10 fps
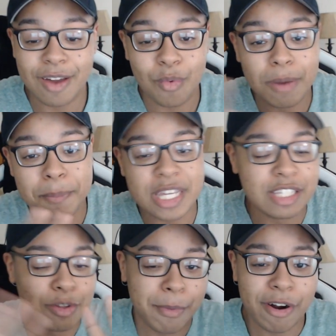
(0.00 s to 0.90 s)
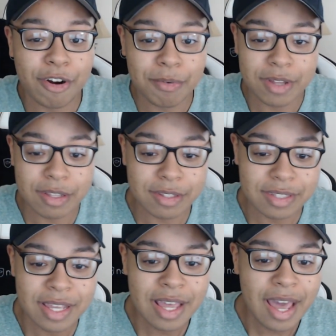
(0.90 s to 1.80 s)
One Piece tomorrow,
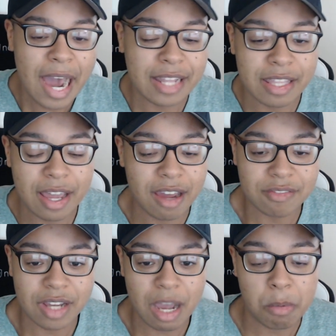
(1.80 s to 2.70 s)
because I did not have time.